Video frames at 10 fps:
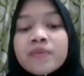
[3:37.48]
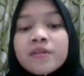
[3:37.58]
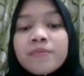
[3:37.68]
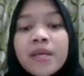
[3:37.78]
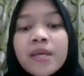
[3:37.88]

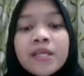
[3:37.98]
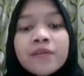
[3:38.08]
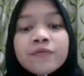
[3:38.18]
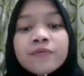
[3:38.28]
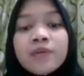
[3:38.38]
the
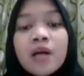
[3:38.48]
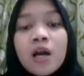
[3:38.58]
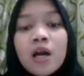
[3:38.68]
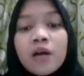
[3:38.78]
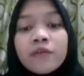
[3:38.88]
benefit
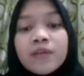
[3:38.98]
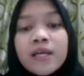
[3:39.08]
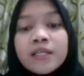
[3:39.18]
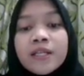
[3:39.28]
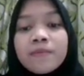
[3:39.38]
of
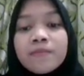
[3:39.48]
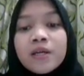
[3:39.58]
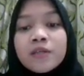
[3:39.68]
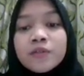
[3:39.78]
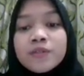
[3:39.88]
learning
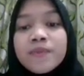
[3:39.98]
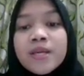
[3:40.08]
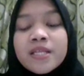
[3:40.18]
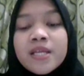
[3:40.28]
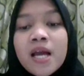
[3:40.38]
by use
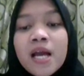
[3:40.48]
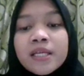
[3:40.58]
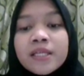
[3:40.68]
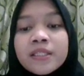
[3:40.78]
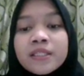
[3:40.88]
media
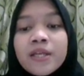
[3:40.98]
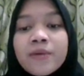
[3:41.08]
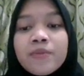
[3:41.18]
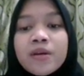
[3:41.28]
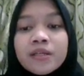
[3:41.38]
in
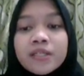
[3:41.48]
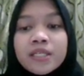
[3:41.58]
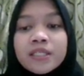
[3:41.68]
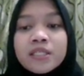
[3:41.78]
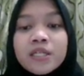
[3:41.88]

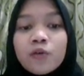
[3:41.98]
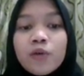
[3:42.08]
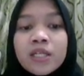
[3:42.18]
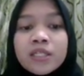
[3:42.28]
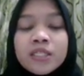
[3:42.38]
determining the
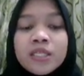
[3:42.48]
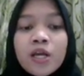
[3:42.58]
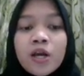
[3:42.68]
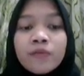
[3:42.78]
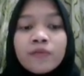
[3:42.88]
quality
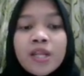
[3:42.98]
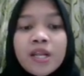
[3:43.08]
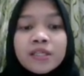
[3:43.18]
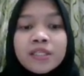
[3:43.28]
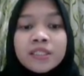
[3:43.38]
of
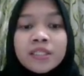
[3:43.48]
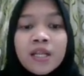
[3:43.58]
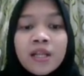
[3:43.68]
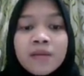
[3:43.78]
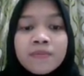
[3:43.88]
learning
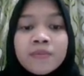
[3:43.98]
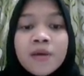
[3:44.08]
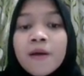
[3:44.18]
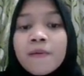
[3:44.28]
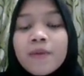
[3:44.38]
them
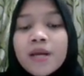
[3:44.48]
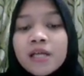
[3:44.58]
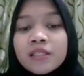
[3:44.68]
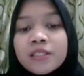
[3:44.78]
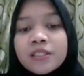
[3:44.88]
by
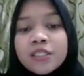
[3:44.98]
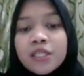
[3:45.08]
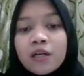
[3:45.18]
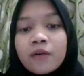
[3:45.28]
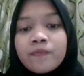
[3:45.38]
a
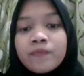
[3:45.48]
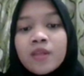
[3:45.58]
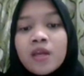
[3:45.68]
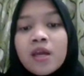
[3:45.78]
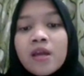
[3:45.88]
teacher.
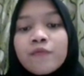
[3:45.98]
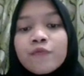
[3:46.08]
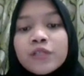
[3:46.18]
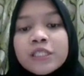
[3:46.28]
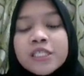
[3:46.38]
And
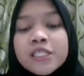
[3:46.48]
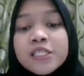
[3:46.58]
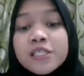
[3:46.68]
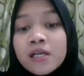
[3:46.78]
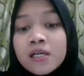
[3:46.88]
what
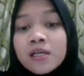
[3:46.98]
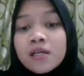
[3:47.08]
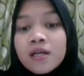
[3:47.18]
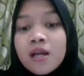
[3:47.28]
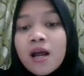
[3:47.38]
teacher